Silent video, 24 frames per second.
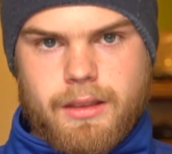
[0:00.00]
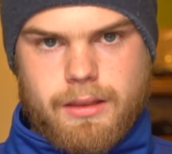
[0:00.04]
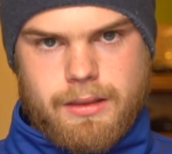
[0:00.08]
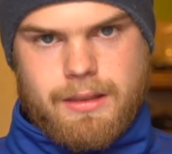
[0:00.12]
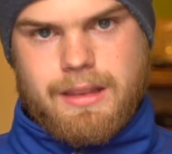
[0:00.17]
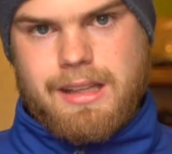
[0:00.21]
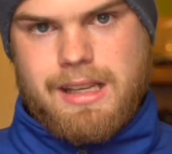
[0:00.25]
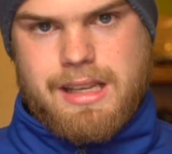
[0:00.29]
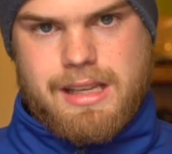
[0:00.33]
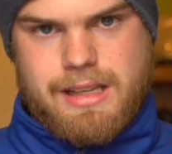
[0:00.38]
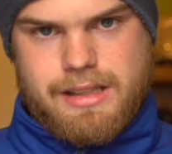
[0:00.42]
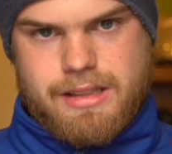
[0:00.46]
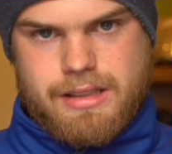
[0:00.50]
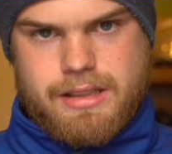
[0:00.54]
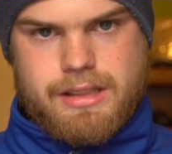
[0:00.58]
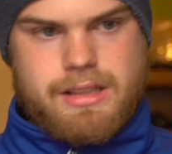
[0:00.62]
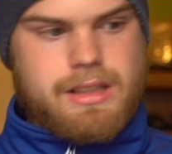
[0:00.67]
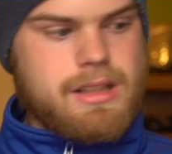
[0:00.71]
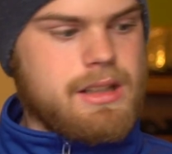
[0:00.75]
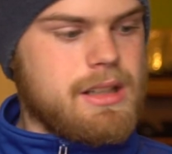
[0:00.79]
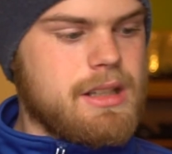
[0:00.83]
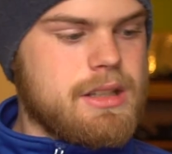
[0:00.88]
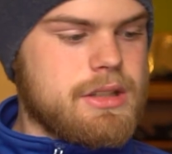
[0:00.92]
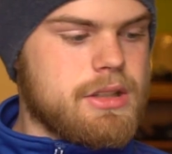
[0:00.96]

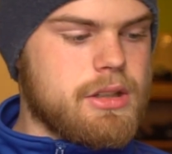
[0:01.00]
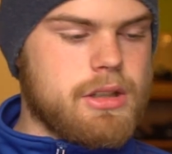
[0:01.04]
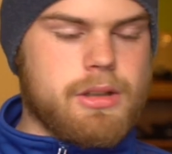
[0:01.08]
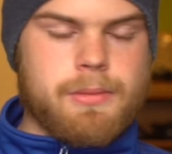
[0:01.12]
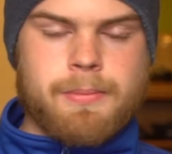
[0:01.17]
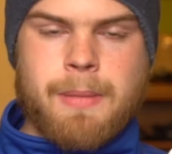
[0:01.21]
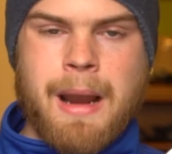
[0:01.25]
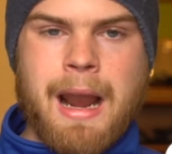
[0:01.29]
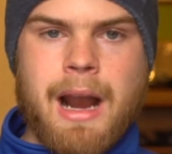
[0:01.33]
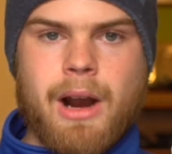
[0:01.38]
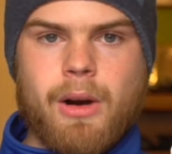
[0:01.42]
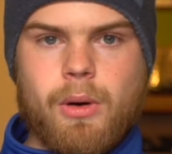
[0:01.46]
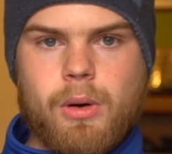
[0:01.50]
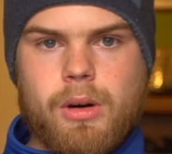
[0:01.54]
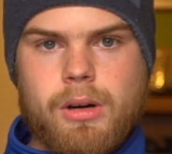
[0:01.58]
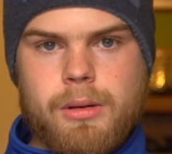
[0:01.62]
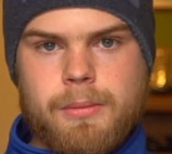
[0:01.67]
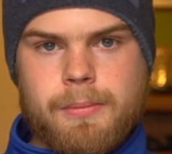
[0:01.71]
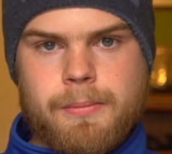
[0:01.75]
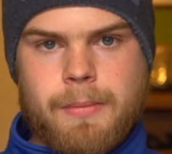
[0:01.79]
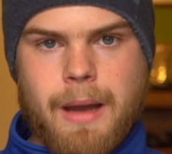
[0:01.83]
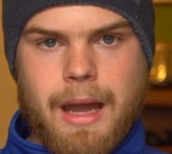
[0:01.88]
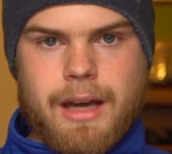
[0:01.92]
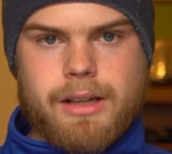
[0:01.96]
These are power
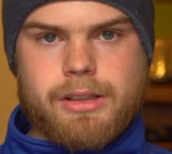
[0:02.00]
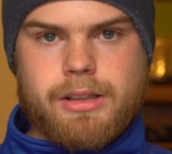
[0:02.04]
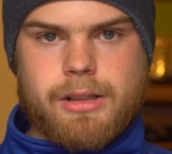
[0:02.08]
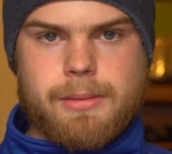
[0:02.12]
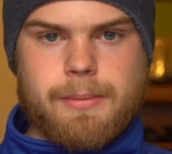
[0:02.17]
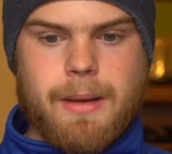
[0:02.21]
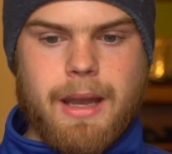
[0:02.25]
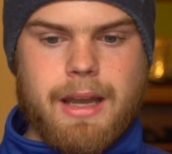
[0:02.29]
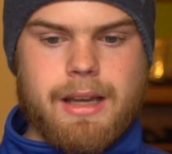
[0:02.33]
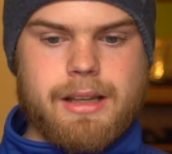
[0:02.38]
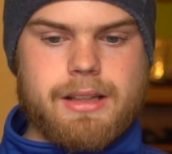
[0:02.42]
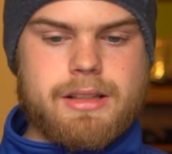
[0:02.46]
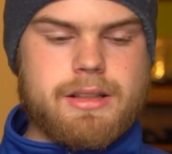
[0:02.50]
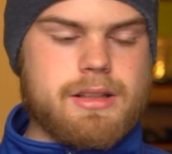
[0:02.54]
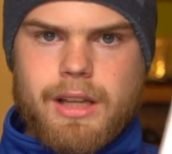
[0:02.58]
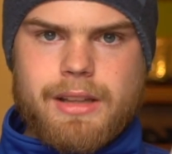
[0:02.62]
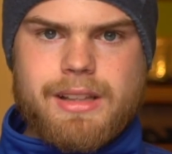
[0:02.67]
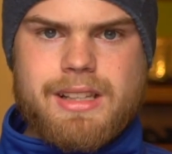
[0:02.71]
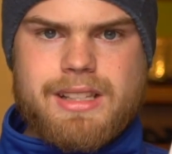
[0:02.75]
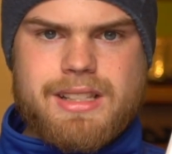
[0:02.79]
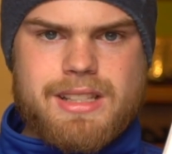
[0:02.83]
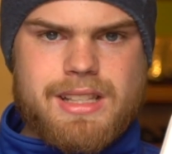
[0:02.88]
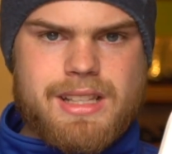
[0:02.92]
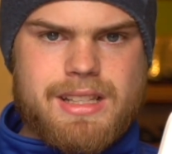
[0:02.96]
battery banks.
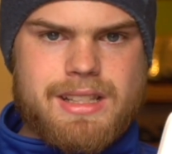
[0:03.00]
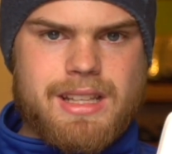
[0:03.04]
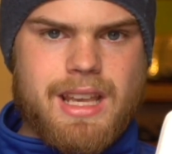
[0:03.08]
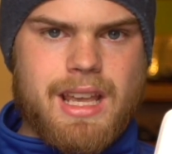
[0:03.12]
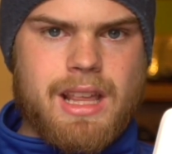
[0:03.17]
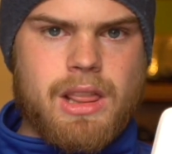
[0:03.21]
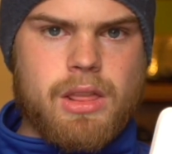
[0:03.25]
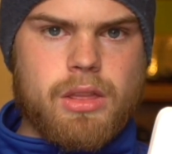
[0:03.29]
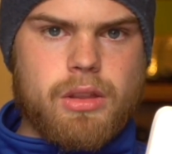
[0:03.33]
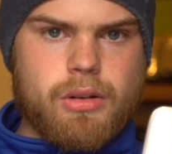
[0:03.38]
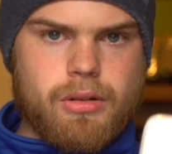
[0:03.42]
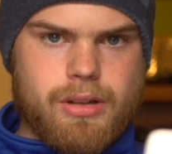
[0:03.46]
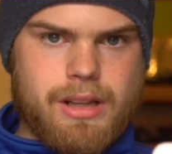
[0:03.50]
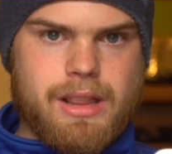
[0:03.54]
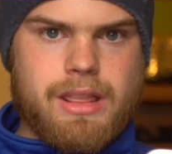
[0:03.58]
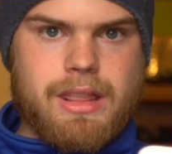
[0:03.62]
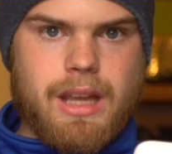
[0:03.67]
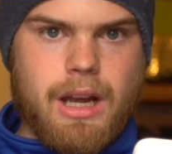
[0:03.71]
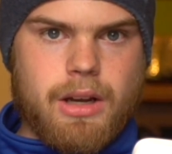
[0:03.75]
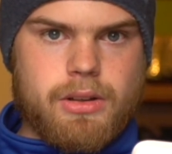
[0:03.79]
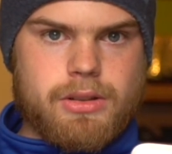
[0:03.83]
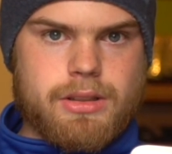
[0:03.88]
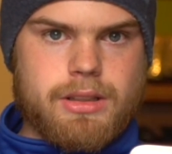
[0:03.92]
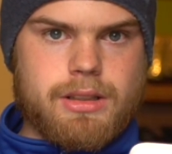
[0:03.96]
This is a
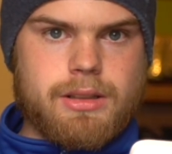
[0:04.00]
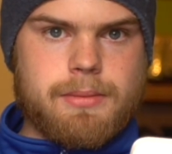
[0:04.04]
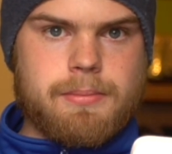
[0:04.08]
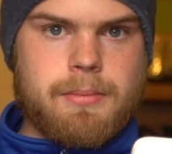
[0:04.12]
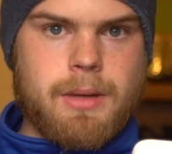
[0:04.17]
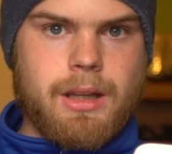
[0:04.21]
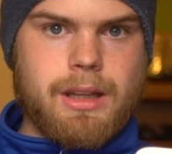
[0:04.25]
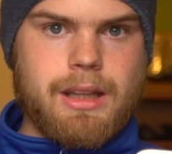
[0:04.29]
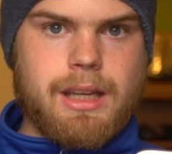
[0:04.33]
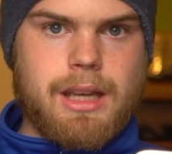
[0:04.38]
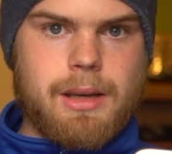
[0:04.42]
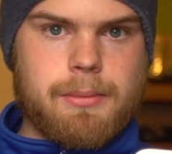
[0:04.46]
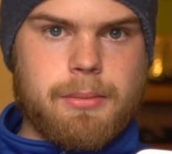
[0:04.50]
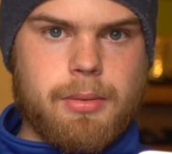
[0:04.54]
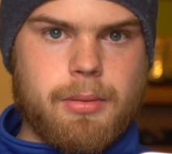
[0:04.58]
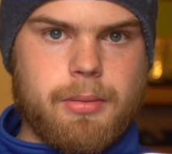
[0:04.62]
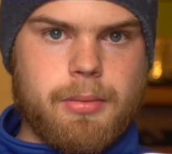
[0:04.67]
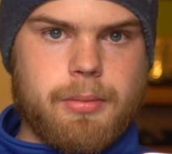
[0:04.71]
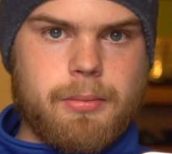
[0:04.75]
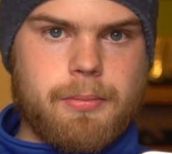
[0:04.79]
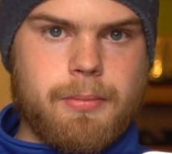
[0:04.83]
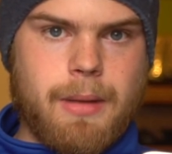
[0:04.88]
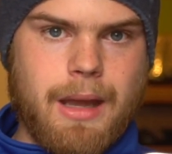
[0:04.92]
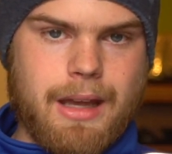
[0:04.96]
30,000
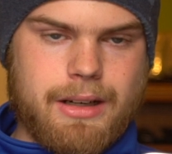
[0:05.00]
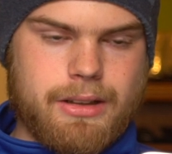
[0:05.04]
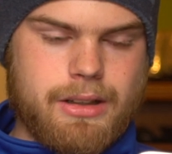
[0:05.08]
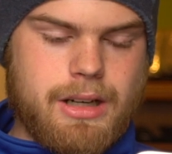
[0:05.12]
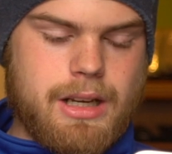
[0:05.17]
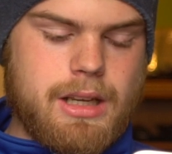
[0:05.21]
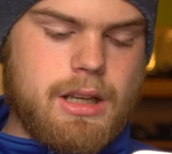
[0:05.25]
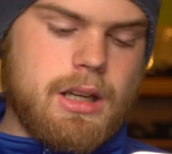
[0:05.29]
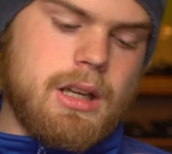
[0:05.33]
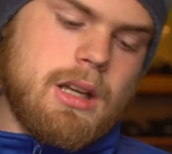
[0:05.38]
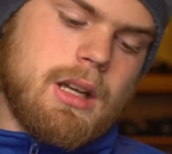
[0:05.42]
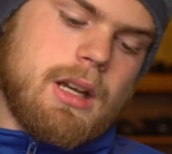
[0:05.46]
milliamp battery.